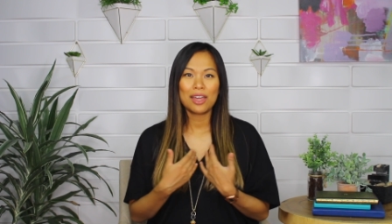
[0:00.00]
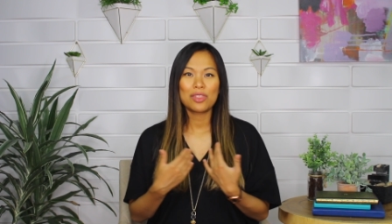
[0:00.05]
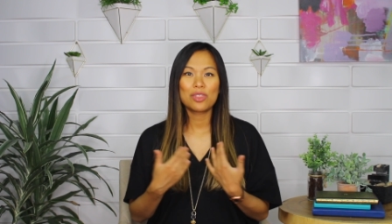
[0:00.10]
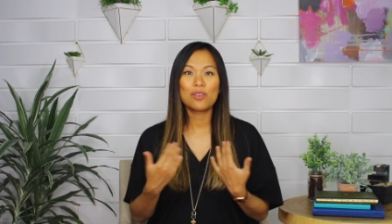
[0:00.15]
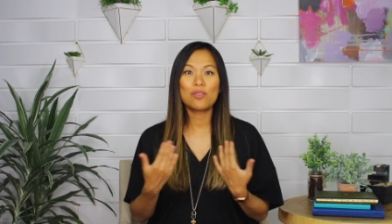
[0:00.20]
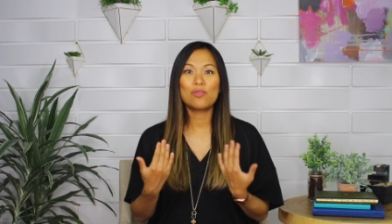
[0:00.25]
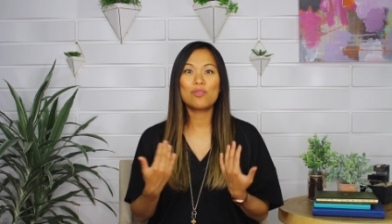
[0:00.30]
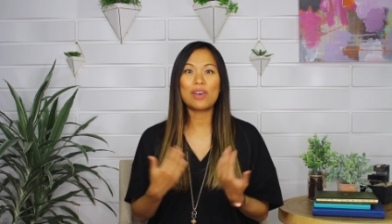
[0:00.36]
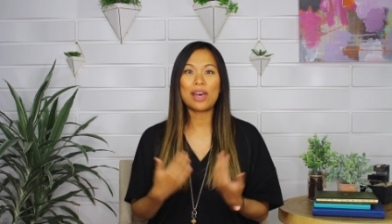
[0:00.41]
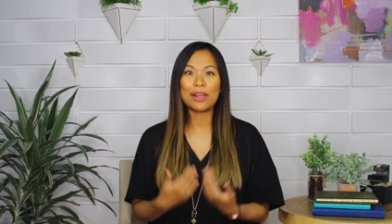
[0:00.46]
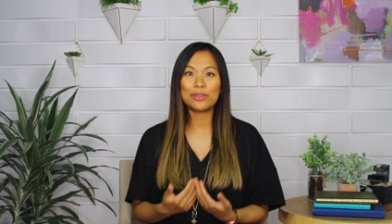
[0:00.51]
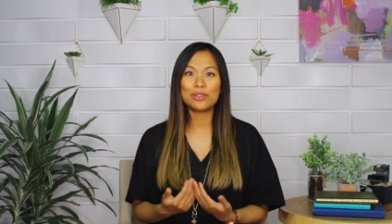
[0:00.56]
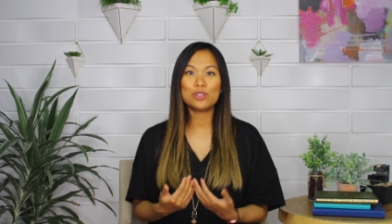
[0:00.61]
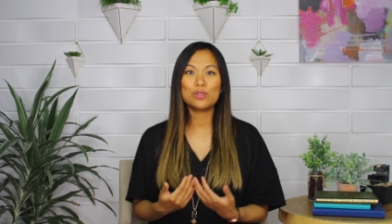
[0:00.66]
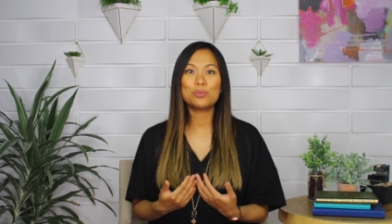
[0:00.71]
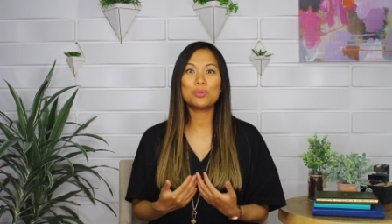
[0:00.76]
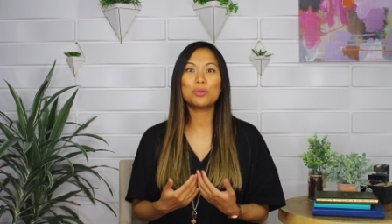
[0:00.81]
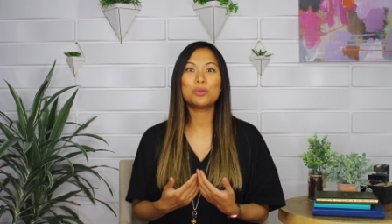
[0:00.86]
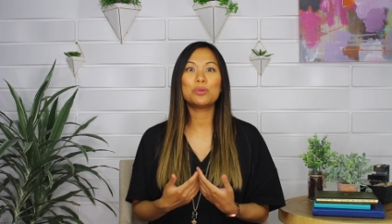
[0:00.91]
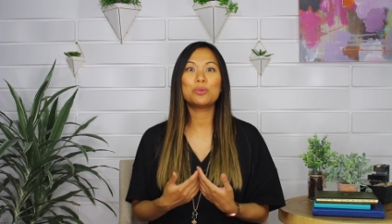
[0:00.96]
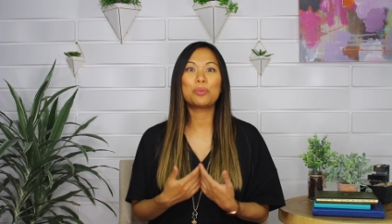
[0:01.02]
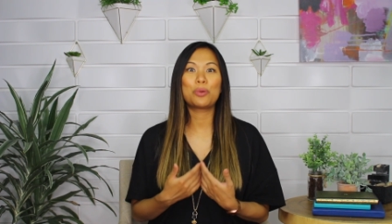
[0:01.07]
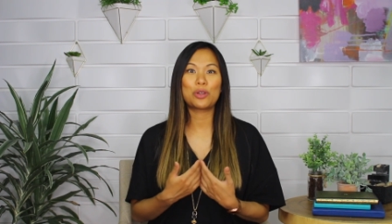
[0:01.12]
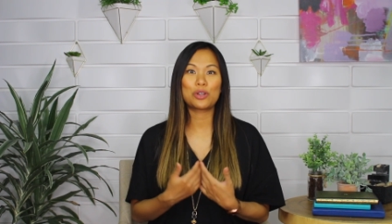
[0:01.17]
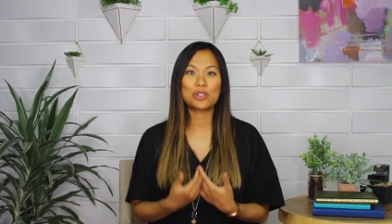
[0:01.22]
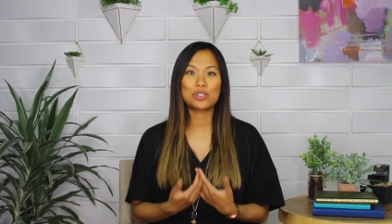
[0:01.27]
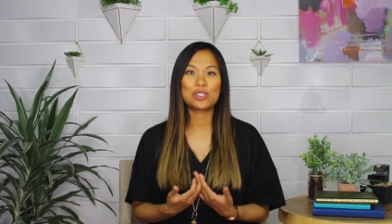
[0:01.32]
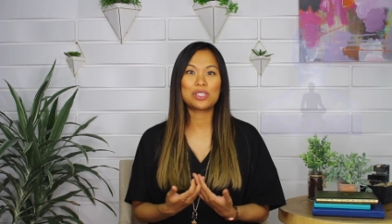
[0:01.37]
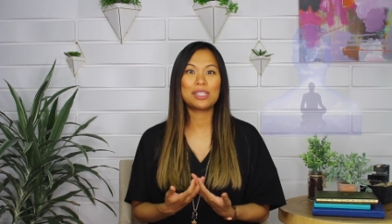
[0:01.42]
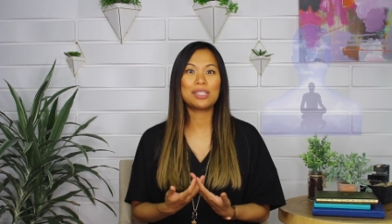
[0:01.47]
the valuable
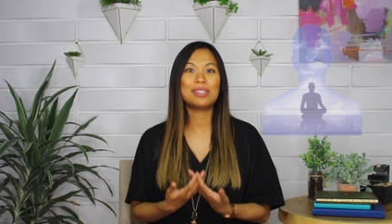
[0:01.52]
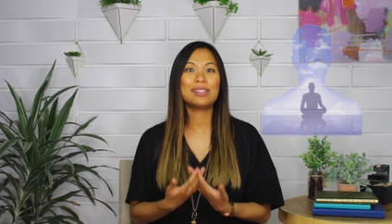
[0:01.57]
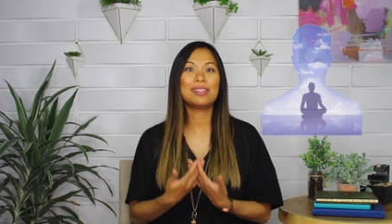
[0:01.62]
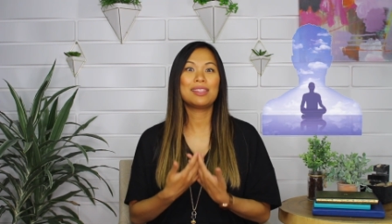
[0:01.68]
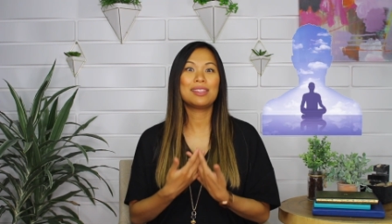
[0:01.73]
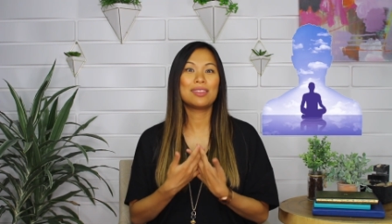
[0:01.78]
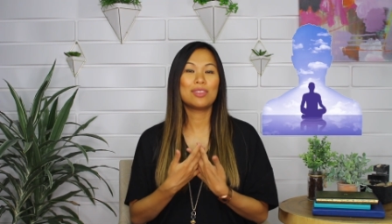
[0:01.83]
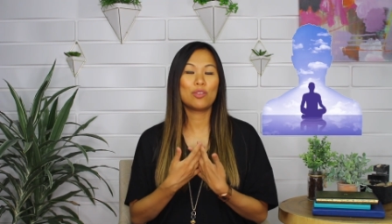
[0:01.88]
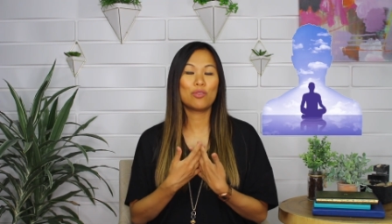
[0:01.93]
person,